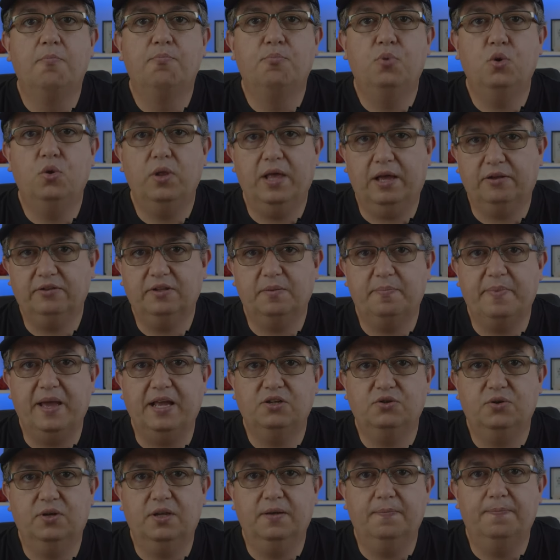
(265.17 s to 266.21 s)
pull out the
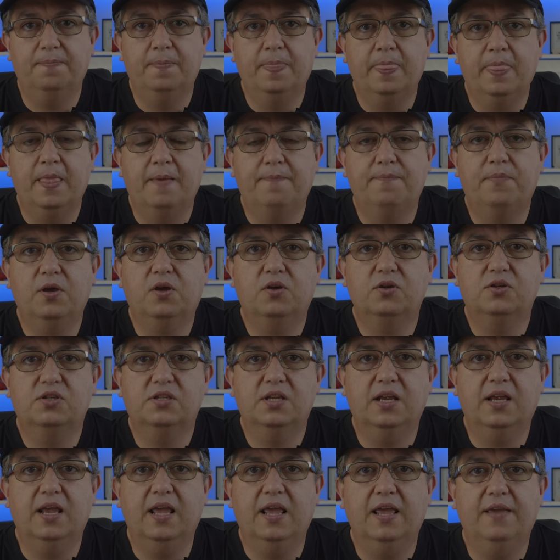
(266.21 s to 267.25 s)
battery,
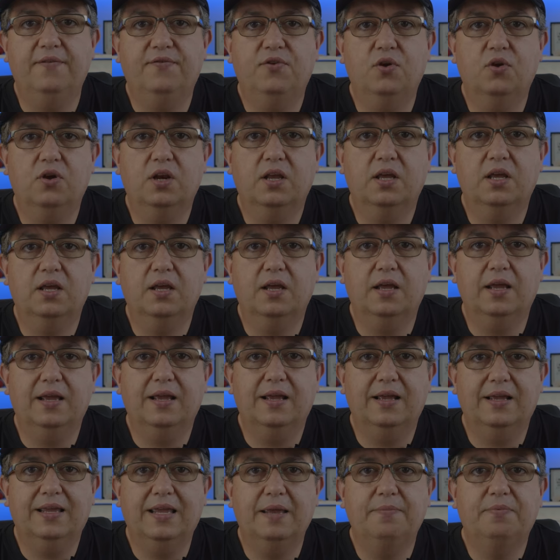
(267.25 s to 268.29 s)
because if you're gonna
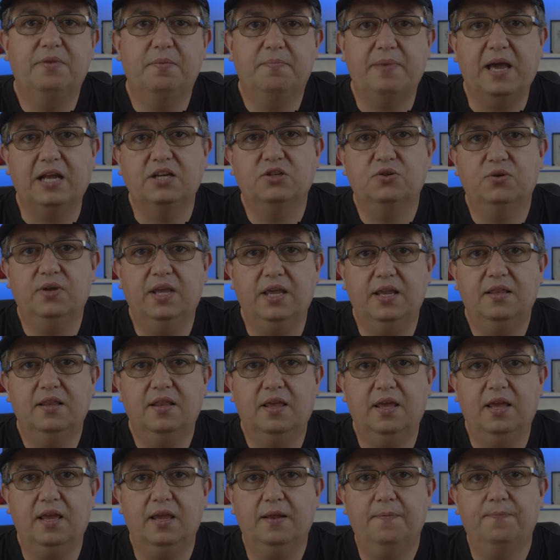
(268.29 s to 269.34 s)
keep the battery in
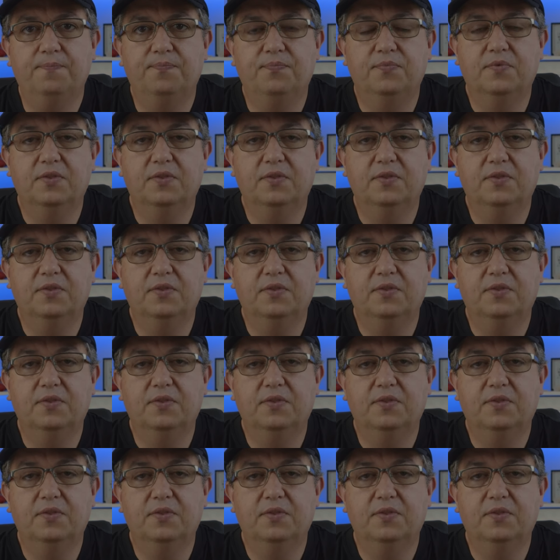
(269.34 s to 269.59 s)
there,